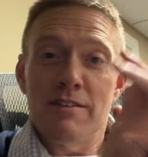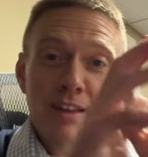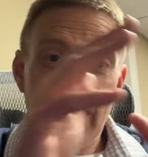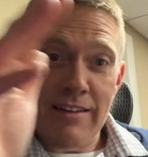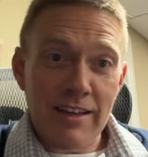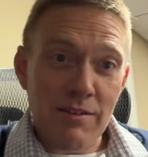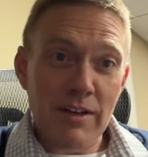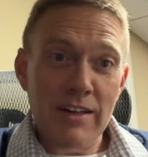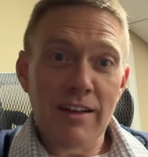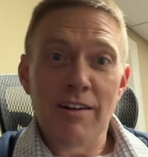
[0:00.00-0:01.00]

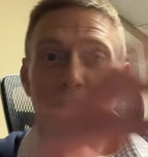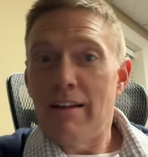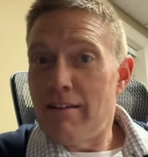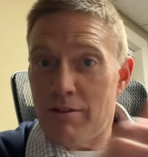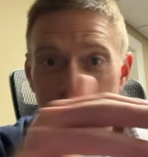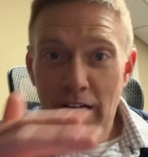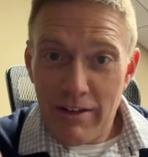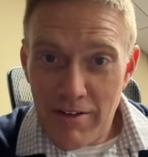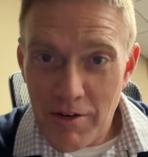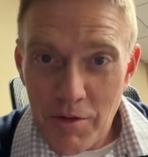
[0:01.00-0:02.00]
Thanksgiving dinner and this great
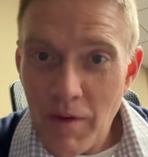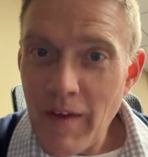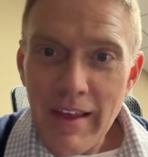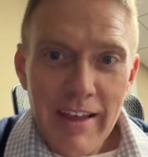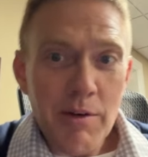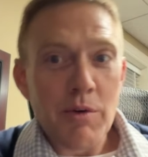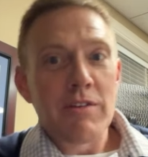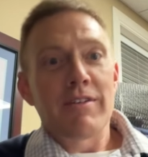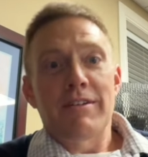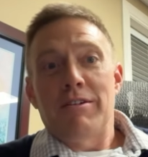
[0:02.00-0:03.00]
show, it was
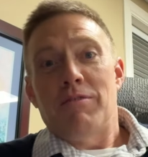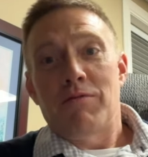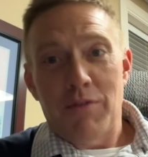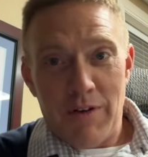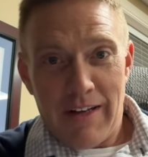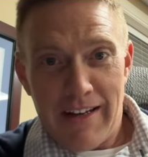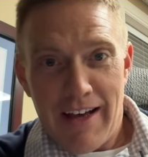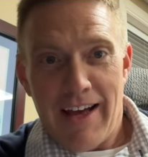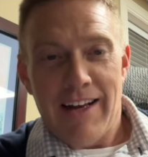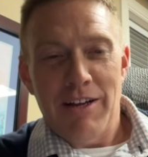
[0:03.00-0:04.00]
such a fun
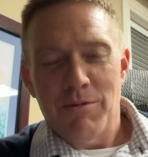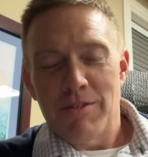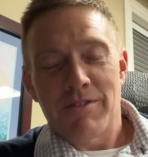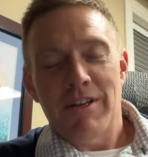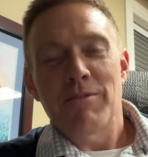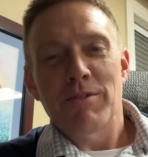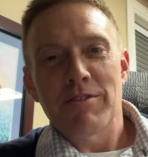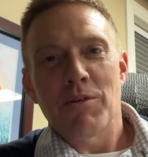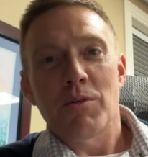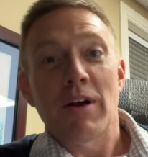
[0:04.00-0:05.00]
night. It was it was
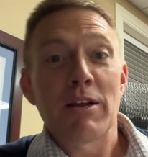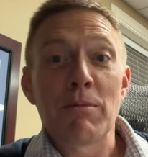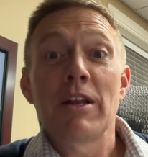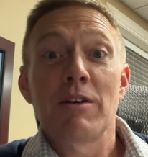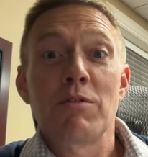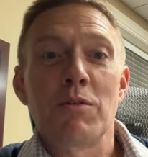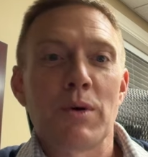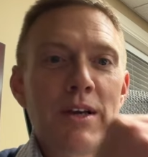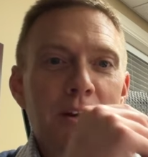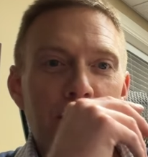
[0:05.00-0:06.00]
so great. Many of you were
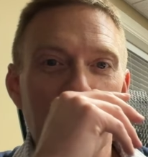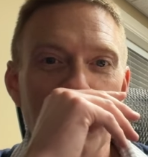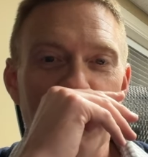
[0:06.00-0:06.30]
here.